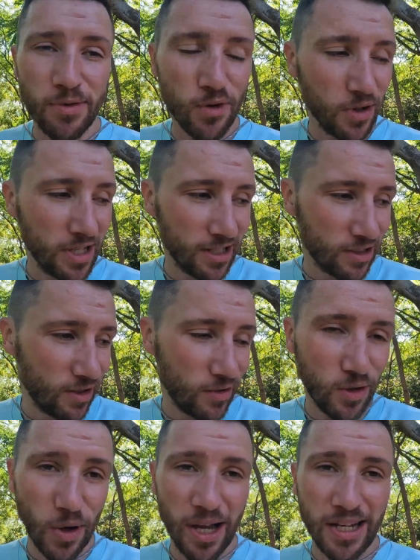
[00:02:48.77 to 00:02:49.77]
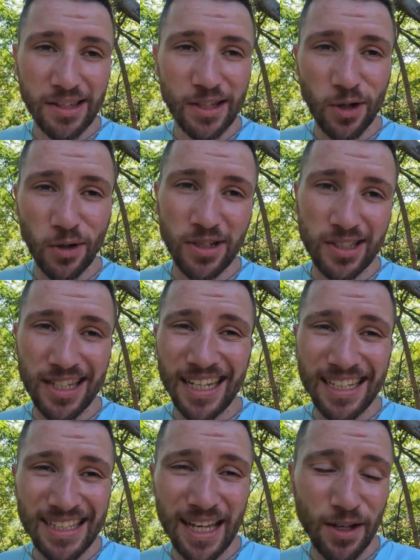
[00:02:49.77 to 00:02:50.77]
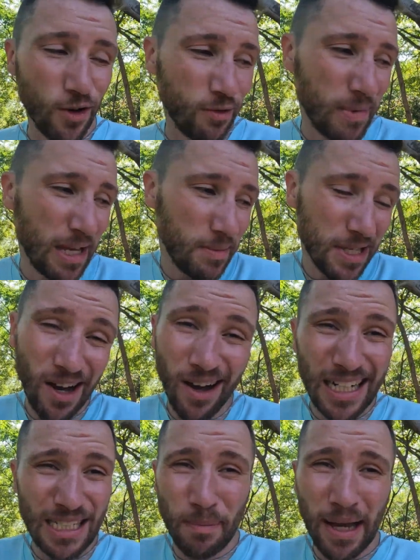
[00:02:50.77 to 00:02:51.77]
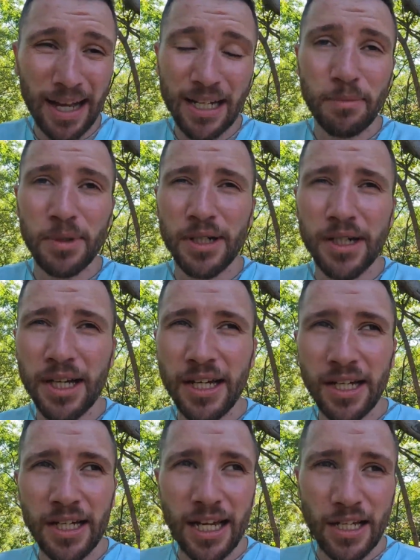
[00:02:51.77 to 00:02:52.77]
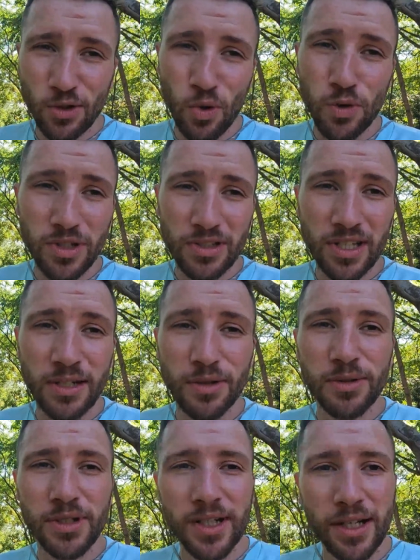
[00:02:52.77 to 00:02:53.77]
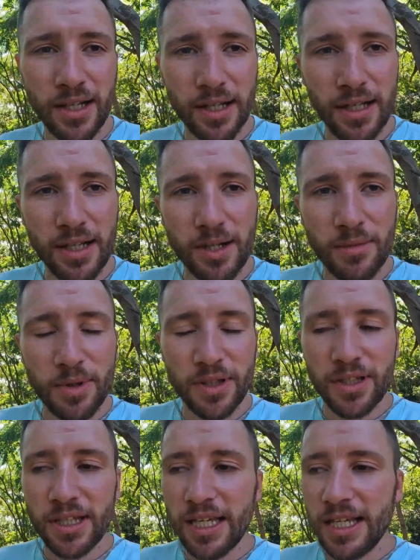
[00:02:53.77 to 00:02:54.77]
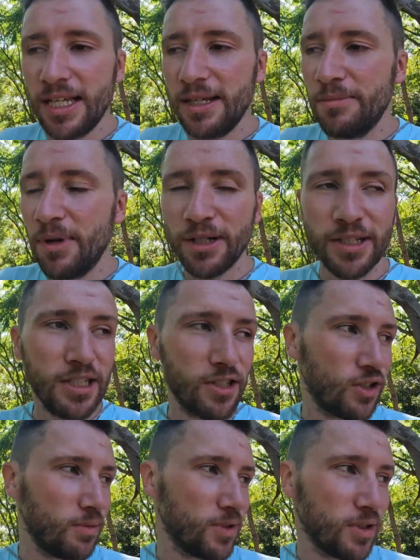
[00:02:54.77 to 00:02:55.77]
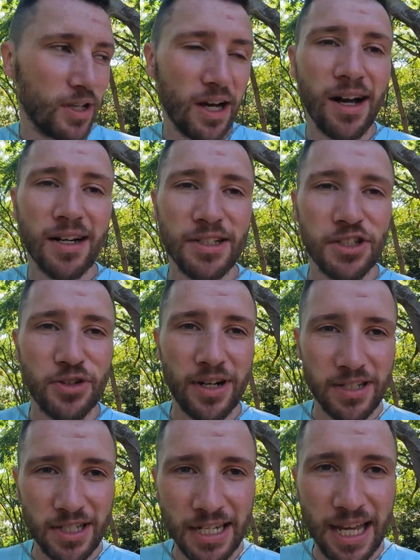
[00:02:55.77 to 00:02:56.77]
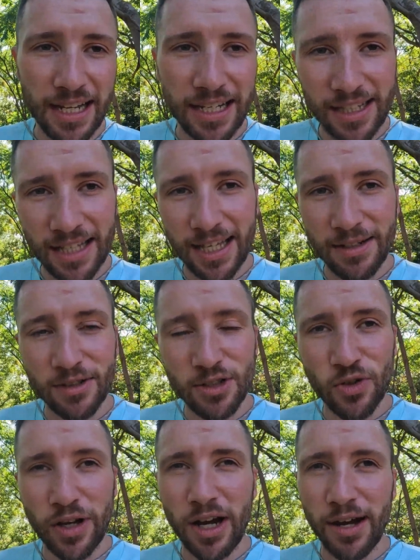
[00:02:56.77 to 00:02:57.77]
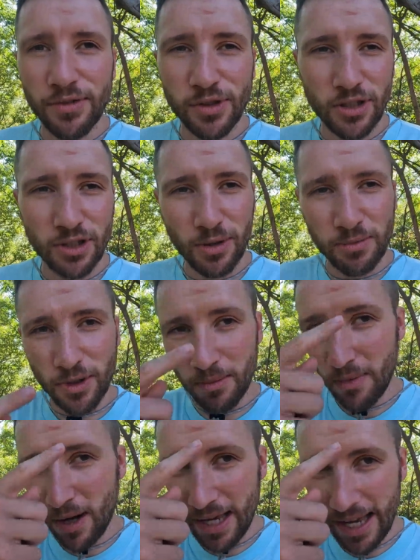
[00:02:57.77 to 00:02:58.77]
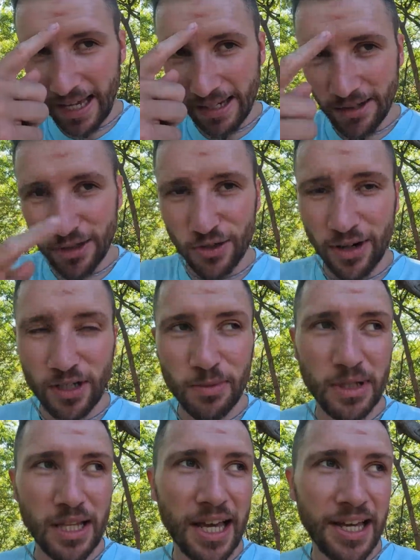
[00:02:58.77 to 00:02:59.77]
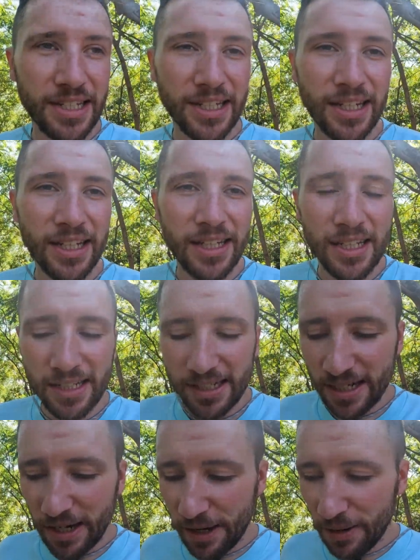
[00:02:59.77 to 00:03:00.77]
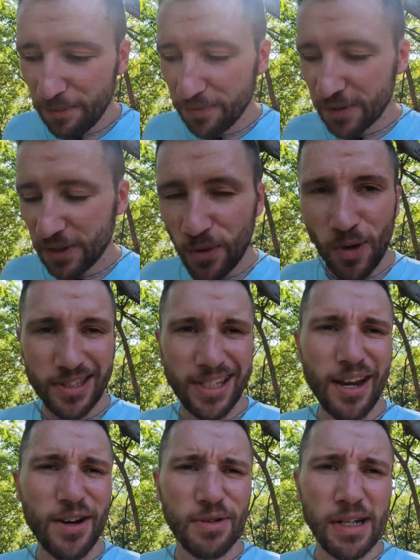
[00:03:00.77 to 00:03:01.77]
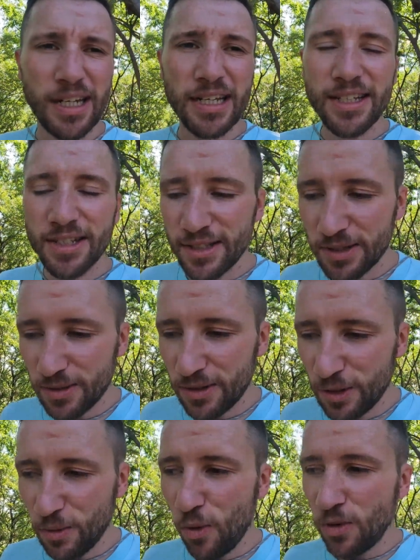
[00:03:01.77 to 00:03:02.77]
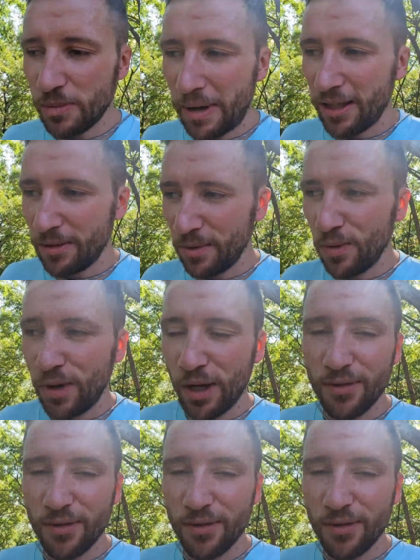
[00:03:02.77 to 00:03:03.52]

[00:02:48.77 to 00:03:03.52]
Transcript: We've not necessarily got anything on us that they could take off, maybe Carly's bag, but it's all concealed. But the monkey's jumped on Carly and scratched the neck, and then straight afterwards has jumped on my head and scratched me in the head. Quite scary really, because you're warned about them all